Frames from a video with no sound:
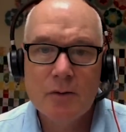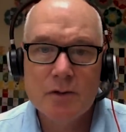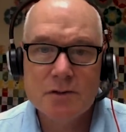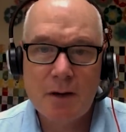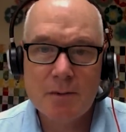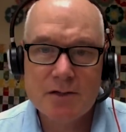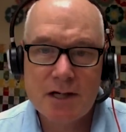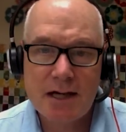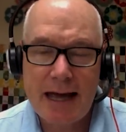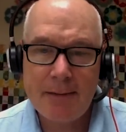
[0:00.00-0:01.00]
was published
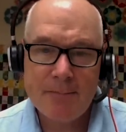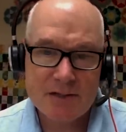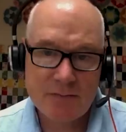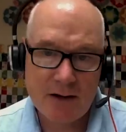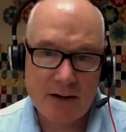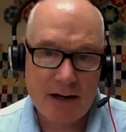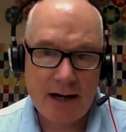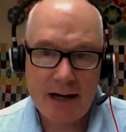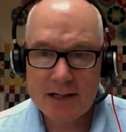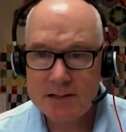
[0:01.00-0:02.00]
in MSphere,
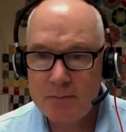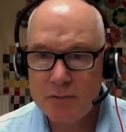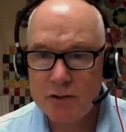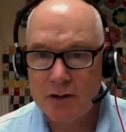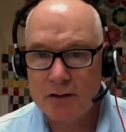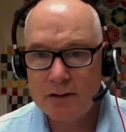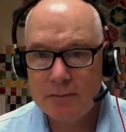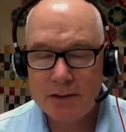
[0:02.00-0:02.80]
an ASM journal.